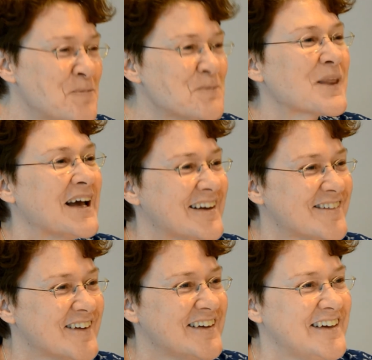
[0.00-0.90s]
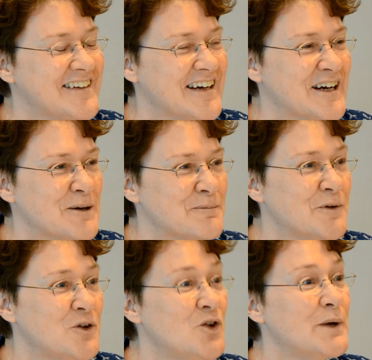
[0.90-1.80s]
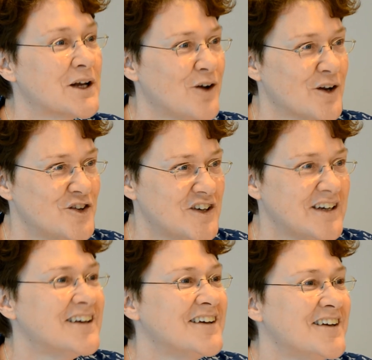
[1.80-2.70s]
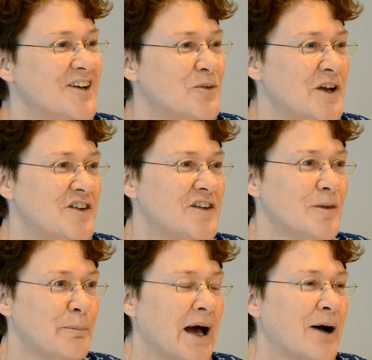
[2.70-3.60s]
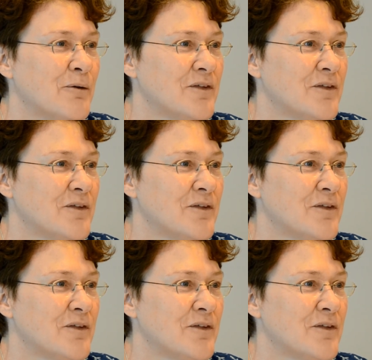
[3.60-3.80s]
and studied human ecology, which is about the